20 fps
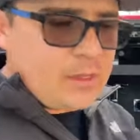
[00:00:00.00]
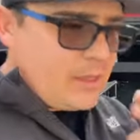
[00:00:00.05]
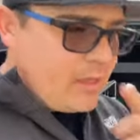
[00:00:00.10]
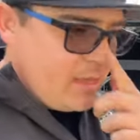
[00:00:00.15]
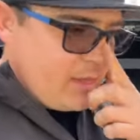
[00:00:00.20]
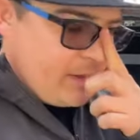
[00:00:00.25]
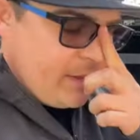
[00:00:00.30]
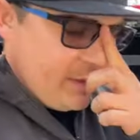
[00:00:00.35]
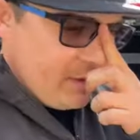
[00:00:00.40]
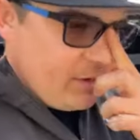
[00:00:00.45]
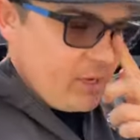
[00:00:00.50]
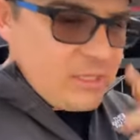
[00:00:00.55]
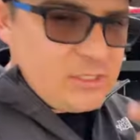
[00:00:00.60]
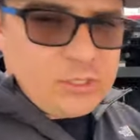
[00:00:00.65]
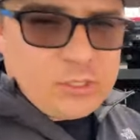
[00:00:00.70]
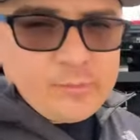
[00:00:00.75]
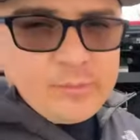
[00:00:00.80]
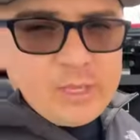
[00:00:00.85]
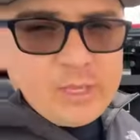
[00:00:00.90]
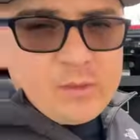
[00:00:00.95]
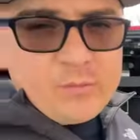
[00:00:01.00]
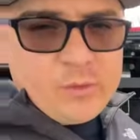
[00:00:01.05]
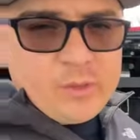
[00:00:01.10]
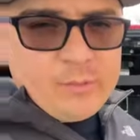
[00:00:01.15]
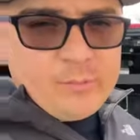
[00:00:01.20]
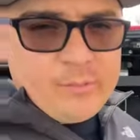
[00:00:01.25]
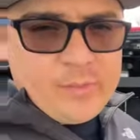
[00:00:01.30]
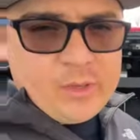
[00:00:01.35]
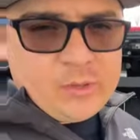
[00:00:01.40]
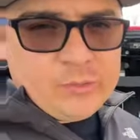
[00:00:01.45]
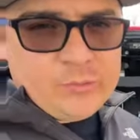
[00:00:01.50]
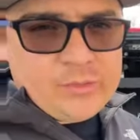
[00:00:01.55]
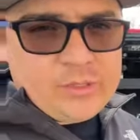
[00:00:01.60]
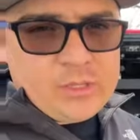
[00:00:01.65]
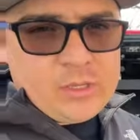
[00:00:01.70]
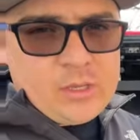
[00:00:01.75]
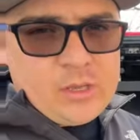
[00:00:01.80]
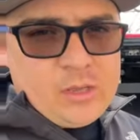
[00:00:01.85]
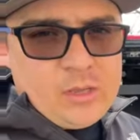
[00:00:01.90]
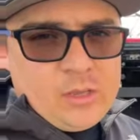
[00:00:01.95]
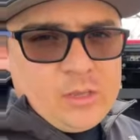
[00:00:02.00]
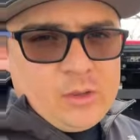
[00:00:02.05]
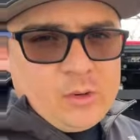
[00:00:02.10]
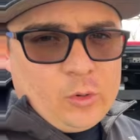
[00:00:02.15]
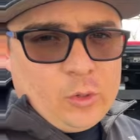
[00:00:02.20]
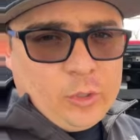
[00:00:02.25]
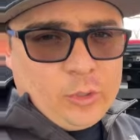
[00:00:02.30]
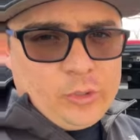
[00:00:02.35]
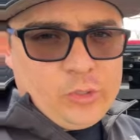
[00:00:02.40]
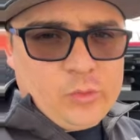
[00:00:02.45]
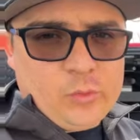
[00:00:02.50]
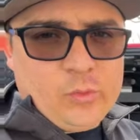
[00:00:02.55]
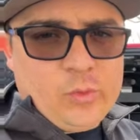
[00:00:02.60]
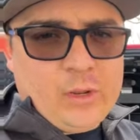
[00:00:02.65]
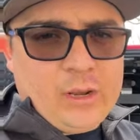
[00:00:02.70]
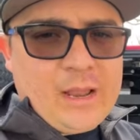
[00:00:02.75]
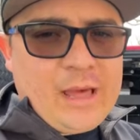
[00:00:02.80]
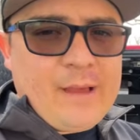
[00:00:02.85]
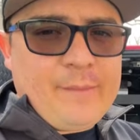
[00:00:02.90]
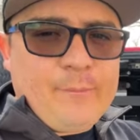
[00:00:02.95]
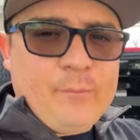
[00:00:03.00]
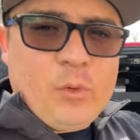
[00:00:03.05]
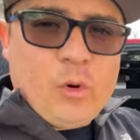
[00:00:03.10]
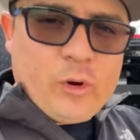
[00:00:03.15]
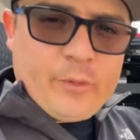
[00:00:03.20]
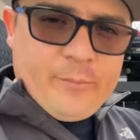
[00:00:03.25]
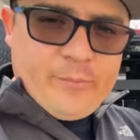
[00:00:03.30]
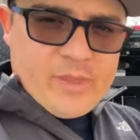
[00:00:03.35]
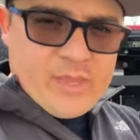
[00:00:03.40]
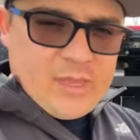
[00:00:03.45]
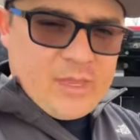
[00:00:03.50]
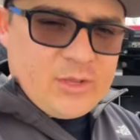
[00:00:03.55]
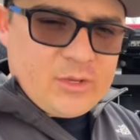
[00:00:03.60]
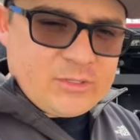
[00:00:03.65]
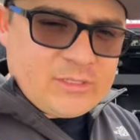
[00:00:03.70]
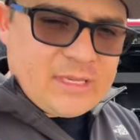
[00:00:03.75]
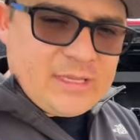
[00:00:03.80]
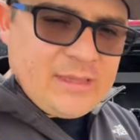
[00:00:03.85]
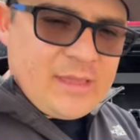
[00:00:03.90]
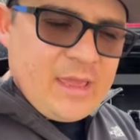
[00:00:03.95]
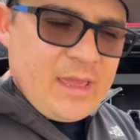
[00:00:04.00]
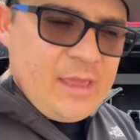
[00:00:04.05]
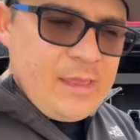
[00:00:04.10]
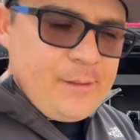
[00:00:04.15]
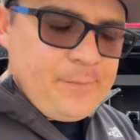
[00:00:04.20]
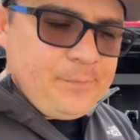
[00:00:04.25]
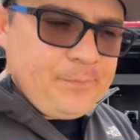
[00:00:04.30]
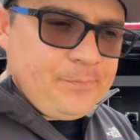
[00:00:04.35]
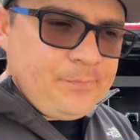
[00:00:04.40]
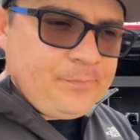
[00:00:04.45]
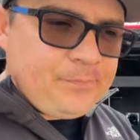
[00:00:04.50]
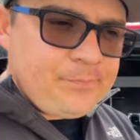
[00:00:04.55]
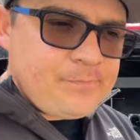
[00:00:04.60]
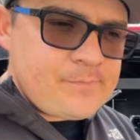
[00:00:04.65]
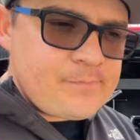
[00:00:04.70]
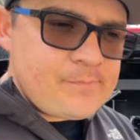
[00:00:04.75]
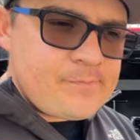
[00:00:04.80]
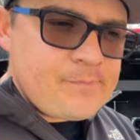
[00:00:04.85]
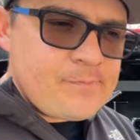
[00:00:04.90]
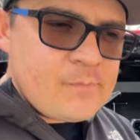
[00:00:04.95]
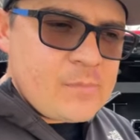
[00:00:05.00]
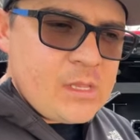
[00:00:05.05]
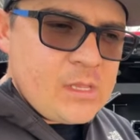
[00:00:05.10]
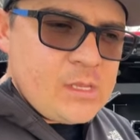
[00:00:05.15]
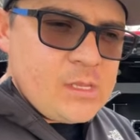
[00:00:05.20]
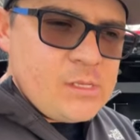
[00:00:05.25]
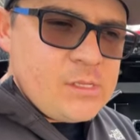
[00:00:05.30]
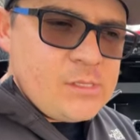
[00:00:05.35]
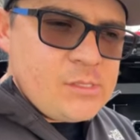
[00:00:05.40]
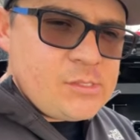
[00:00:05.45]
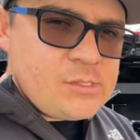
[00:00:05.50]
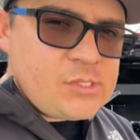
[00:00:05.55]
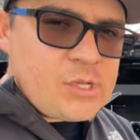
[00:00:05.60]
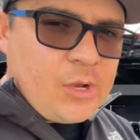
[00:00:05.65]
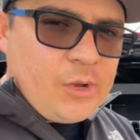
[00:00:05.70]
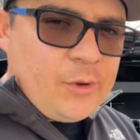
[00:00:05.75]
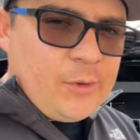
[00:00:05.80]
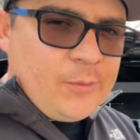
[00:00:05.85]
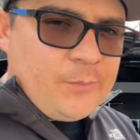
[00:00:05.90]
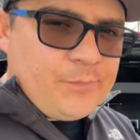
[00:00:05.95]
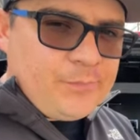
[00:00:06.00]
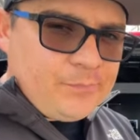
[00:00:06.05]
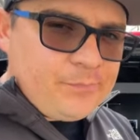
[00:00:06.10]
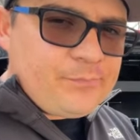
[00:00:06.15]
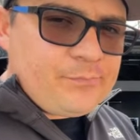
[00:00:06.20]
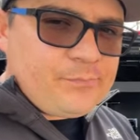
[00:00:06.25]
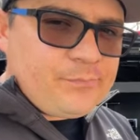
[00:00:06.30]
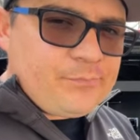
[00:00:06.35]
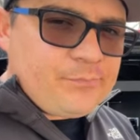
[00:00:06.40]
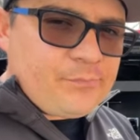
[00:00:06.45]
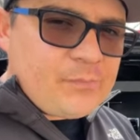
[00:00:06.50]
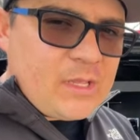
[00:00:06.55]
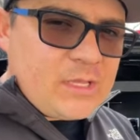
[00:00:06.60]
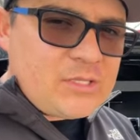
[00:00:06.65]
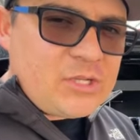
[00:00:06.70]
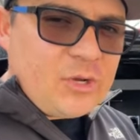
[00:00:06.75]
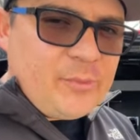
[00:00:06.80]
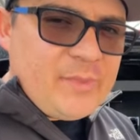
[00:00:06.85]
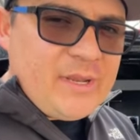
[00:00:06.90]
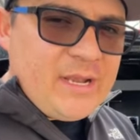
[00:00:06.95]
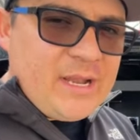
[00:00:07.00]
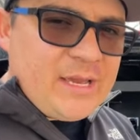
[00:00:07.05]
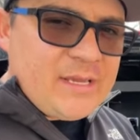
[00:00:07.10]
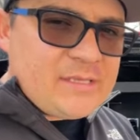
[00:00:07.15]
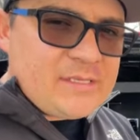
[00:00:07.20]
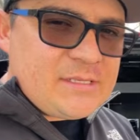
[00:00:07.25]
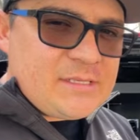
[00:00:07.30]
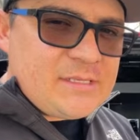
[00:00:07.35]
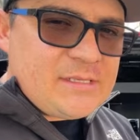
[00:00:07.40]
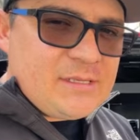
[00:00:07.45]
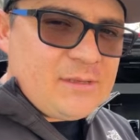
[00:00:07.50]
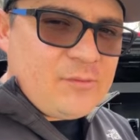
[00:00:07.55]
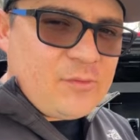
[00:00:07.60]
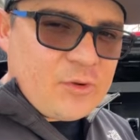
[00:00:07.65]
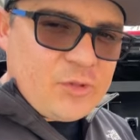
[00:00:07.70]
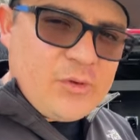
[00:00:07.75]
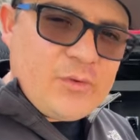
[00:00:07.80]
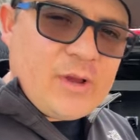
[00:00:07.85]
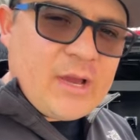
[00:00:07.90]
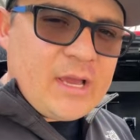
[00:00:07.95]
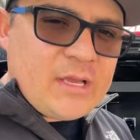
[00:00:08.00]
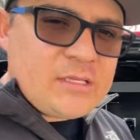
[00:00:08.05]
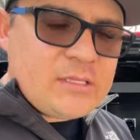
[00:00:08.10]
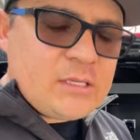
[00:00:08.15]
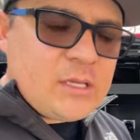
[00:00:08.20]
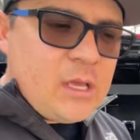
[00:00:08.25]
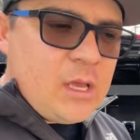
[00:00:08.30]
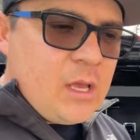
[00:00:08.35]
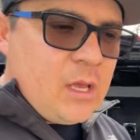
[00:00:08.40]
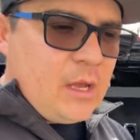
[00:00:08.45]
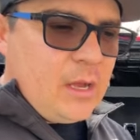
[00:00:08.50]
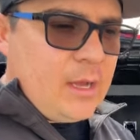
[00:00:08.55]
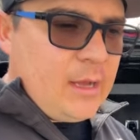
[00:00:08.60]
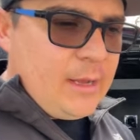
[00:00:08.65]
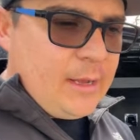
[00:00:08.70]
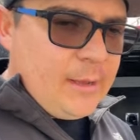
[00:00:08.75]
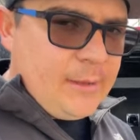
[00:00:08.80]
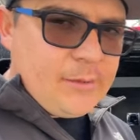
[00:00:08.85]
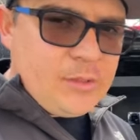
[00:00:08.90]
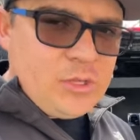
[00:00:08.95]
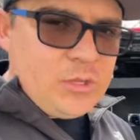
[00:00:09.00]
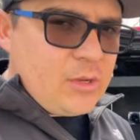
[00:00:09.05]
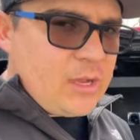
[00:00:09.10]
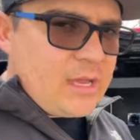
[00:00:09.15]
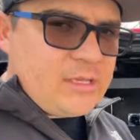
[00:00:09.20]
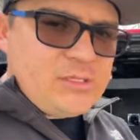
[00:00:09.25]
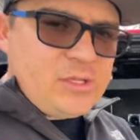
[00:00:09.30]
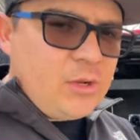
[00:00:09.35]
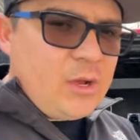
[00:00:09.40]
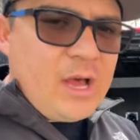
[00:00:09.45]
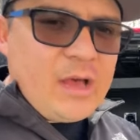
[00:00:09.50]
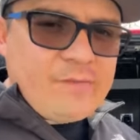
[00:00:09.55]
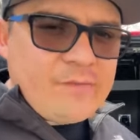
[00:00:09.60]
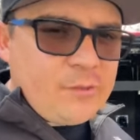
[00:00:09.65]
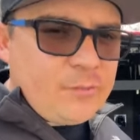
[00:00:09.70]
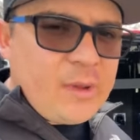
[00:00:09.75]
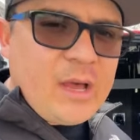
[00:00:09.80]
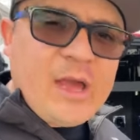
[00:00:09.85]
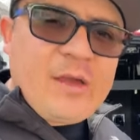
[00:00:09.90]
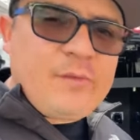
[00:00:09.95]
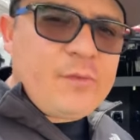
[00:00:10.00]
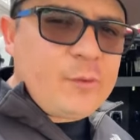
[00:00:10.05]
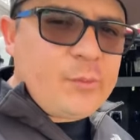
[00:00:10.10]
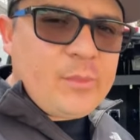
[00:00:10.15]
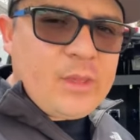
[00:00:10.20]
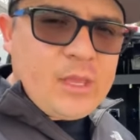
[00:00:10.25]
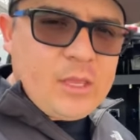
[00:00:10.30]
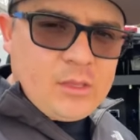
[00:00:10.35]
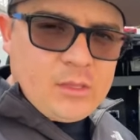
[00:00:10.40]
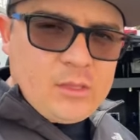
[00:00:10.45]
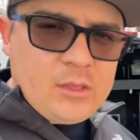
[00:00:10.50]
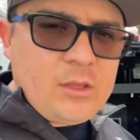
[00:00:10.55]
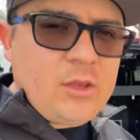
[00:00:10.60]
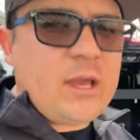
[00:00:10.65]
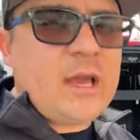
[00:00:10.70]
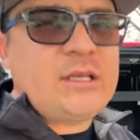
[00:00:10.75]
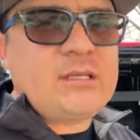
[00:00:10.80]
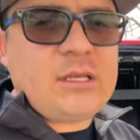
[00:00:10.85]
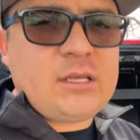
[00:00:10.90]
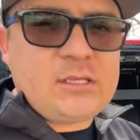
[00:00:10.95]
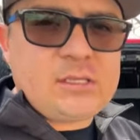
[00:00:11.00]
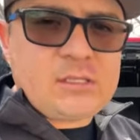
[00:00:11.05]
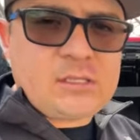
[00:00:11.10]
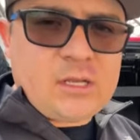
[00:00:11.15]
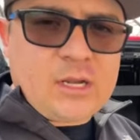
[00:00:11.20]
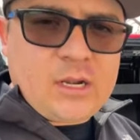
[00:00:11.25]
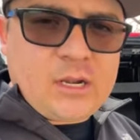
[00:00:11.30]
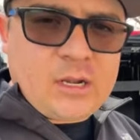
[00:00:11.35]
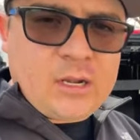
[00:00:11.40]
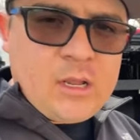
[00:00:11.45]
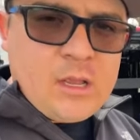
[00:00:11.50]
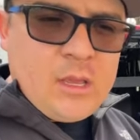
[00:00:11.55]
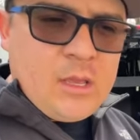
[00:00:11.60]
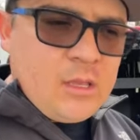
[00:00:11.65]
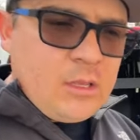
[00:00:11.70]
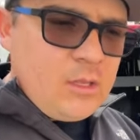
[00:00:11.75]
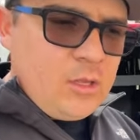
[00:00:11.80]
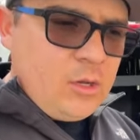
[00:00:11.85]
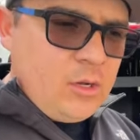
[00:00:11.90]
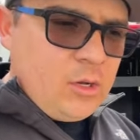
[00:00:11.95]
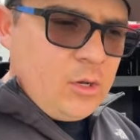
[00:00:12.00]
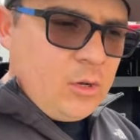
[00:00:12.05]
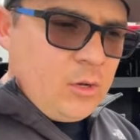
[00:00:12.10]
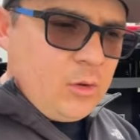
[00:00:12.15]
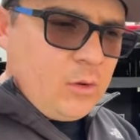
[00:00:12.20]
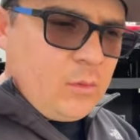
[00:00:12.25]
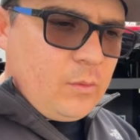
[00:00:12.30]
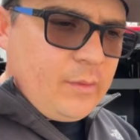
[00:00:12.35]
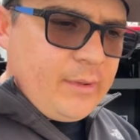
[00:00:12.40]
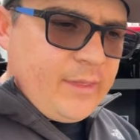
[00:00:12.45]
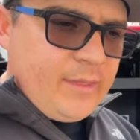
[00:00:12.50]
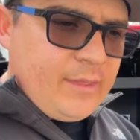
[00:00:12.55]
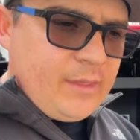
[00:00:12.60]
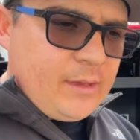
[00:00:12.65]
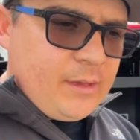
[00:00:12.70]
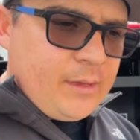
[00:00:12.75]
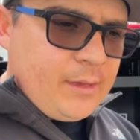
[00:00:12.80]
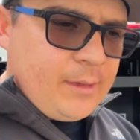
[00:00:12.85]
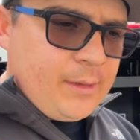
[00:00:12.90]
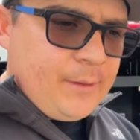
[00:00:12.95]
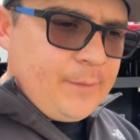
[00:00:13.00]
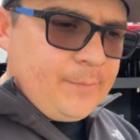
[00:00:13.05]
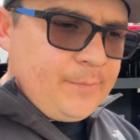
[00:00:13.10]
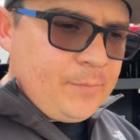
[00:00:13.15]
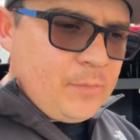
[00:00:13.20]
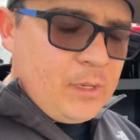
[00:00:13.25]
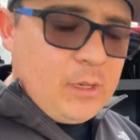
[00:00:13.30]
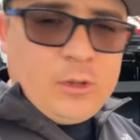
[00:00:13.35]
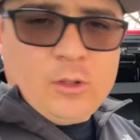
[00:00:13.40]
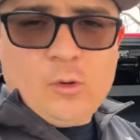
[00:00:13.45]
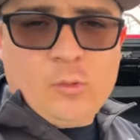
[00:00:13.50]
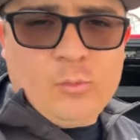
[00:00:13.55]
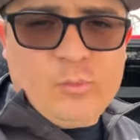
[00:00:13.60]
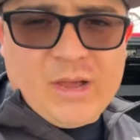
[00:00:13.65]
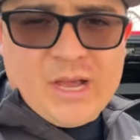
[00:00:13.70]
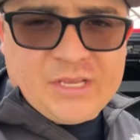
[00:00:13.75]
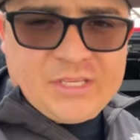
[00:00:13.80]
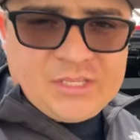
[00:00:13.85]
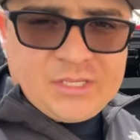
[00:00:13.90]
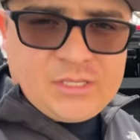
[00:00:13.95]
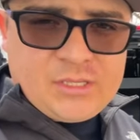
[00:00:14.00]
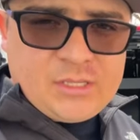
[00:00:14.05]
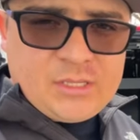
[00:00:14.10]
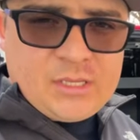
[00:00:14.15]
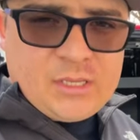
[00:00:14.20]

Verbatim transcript: uh, you guys gonna be able to build or do a lot more vehicles a day so it's gonna be nice for you guys uh, you guys don't have to buy it from me you guys can start you know with a uh, low budget